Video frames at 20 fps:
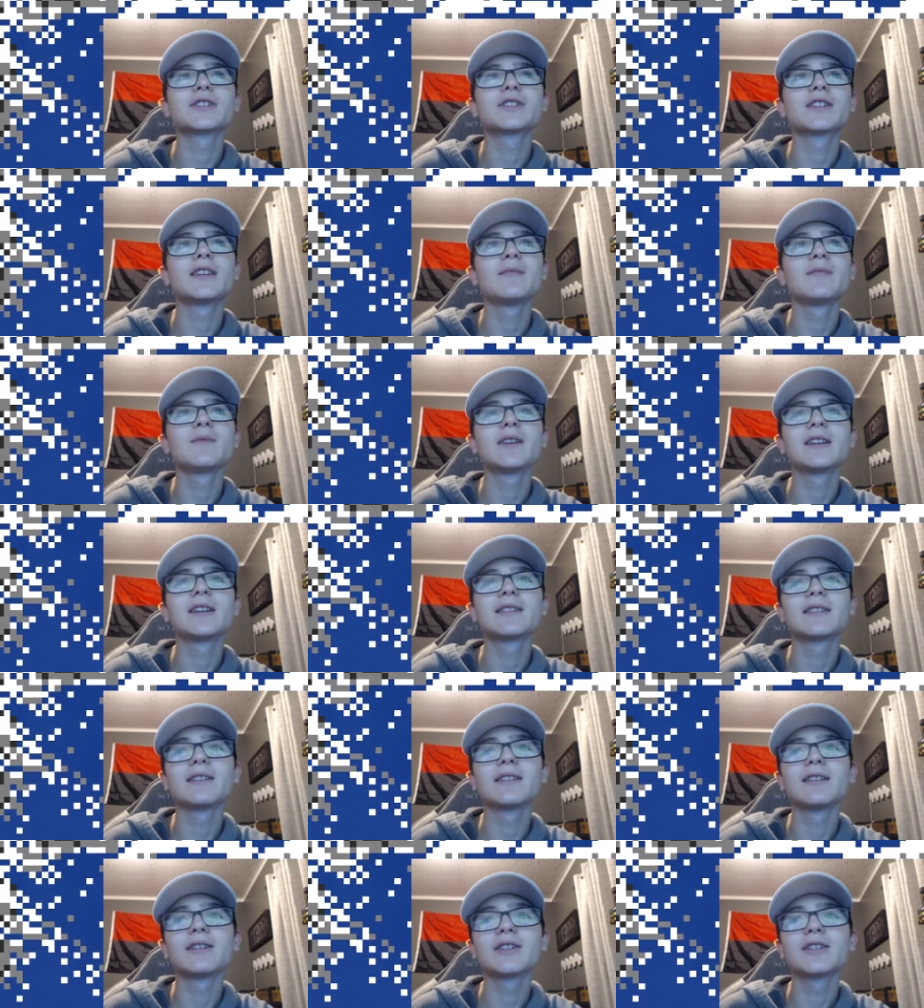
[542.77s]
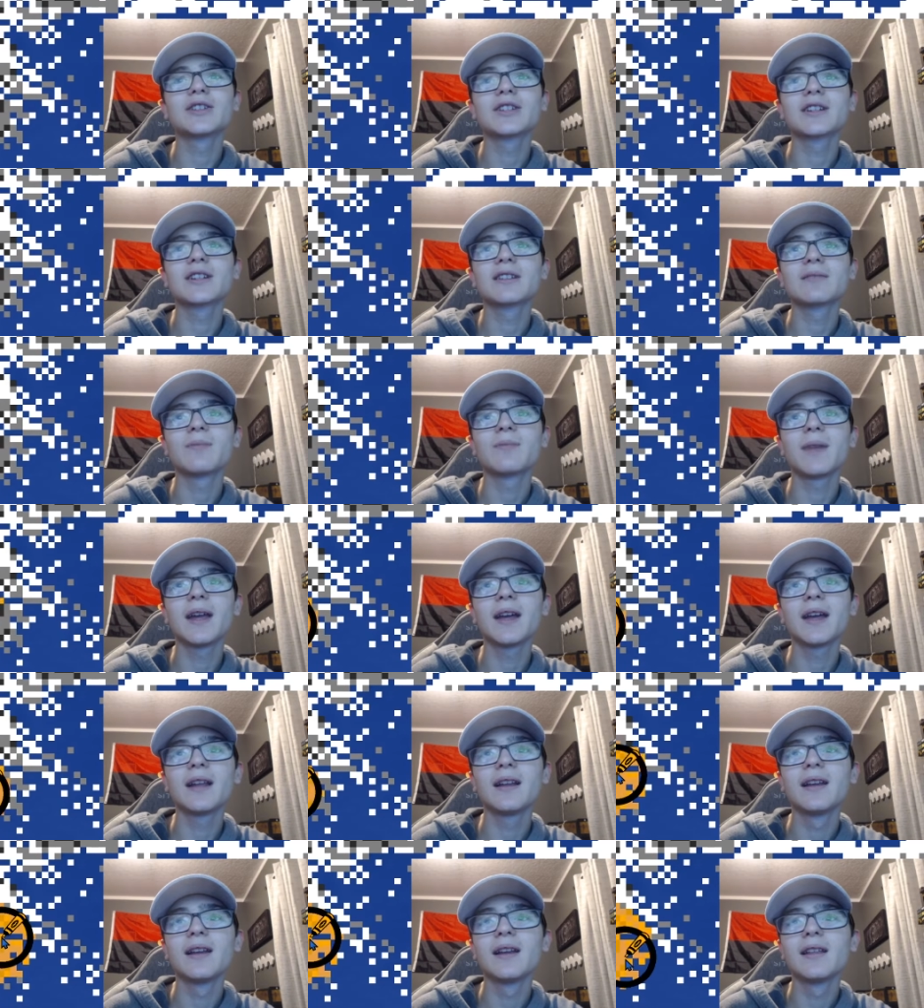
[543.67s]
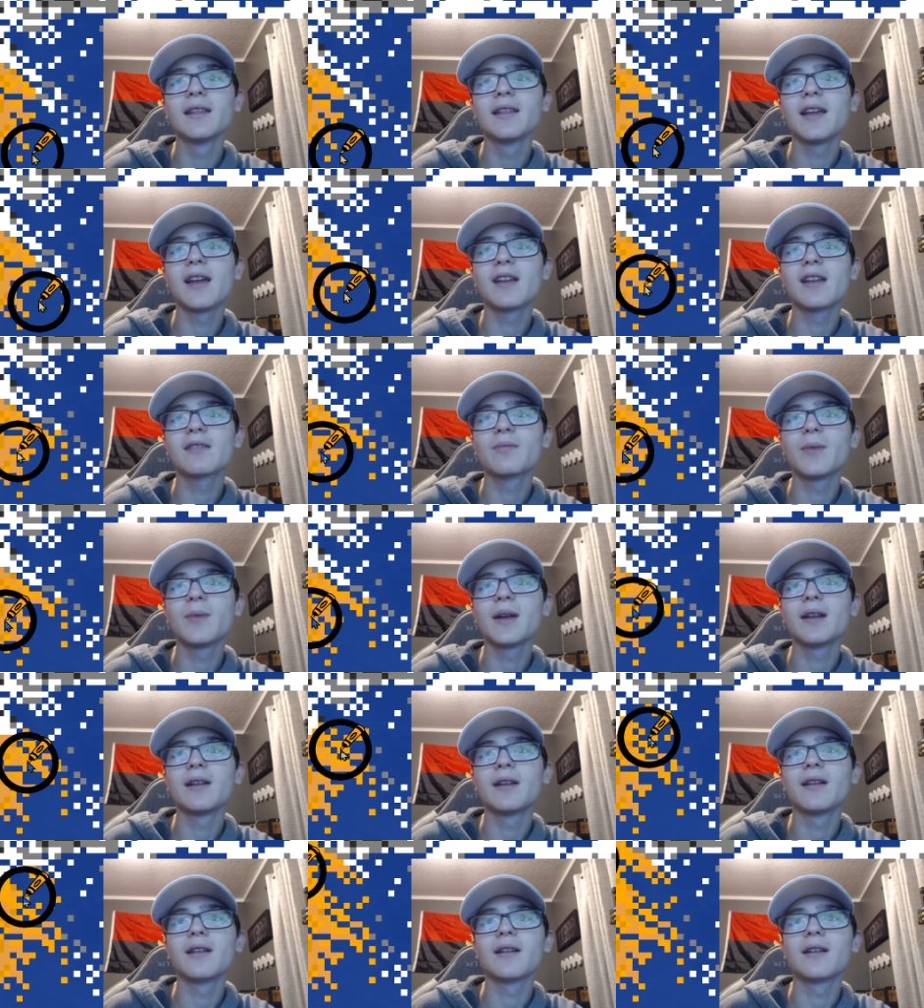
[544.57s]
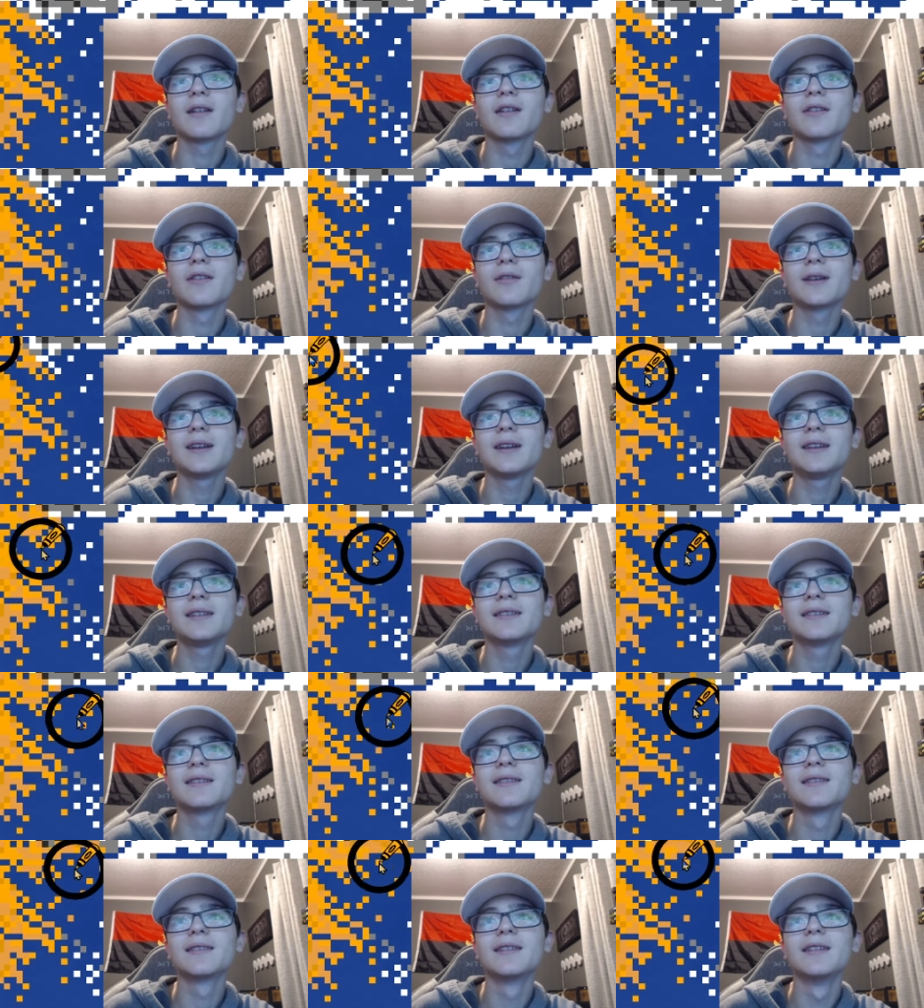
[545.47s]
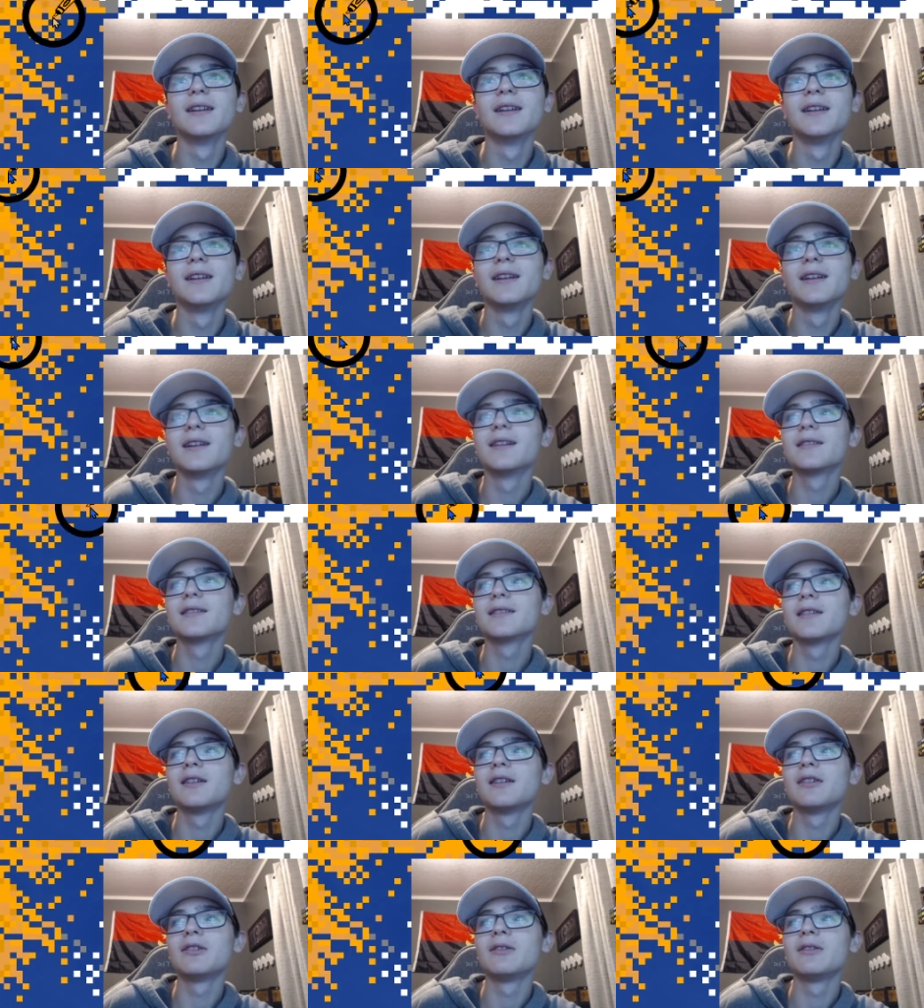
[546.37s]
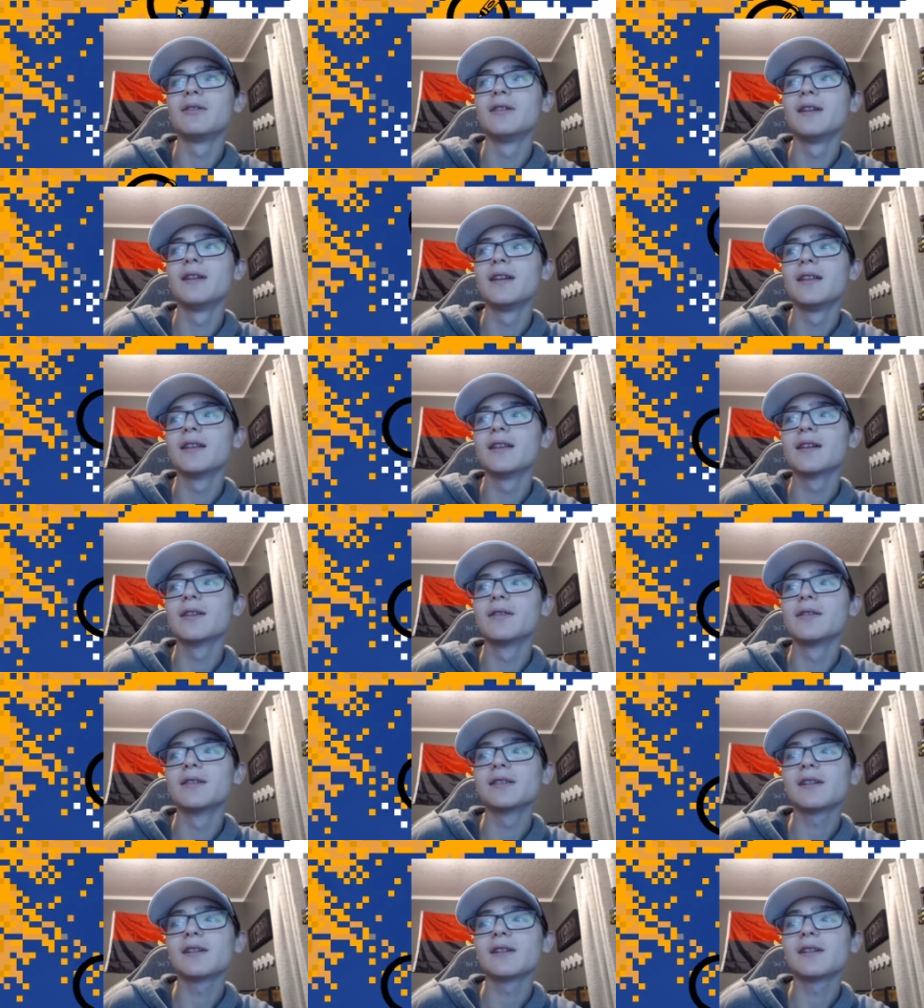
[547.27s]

team gets the large expand. They expand into Greece, so they're going to